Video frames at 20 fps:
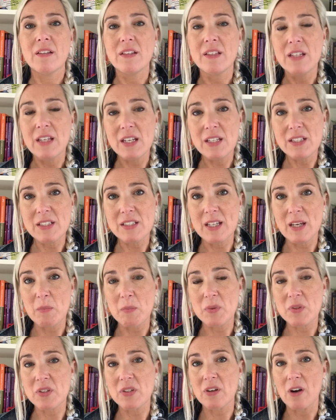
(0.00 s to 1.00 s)
These
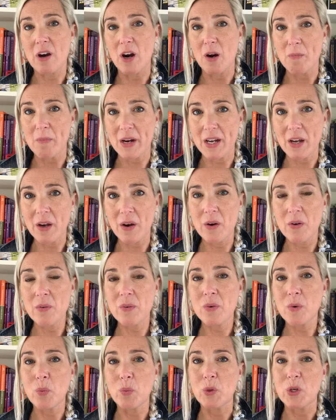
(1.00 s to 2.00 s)
tips are my
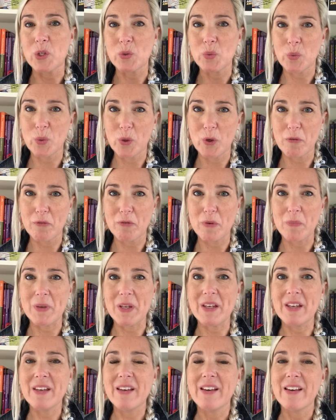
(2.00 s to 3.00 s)
own, which work for
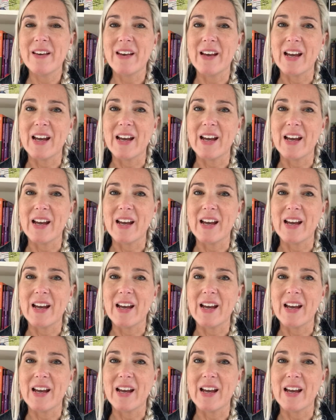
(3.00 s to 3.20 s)
me,